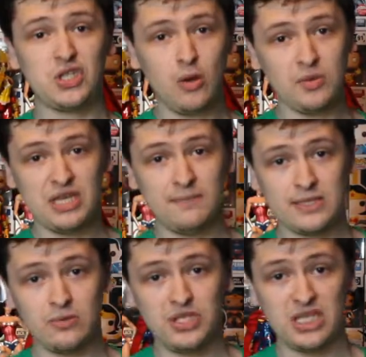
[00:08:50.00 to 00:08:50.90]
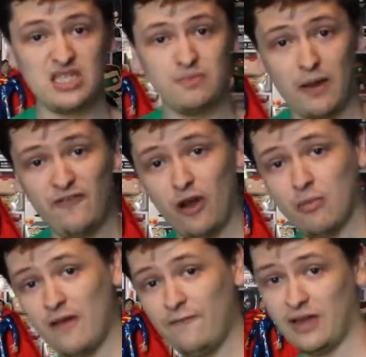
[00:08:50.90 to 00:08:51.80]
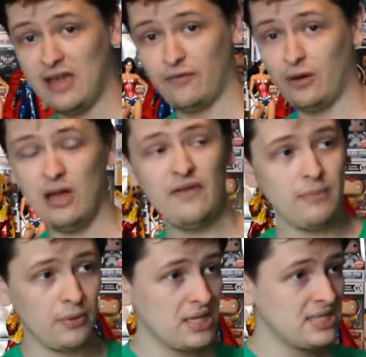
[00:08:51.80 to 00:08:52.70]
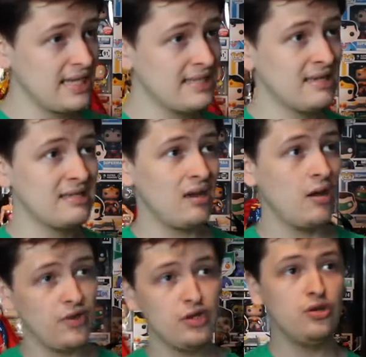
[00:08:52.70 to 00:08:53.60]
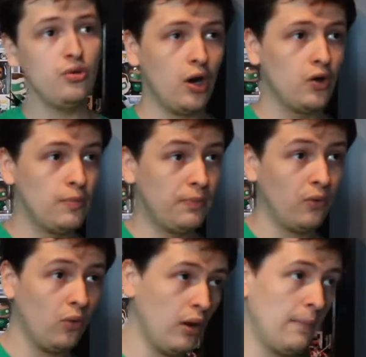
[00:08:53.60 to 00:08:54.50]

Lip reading: Star Wars Episode 6 is by far my favourite. Everybody says that it's either New Hope or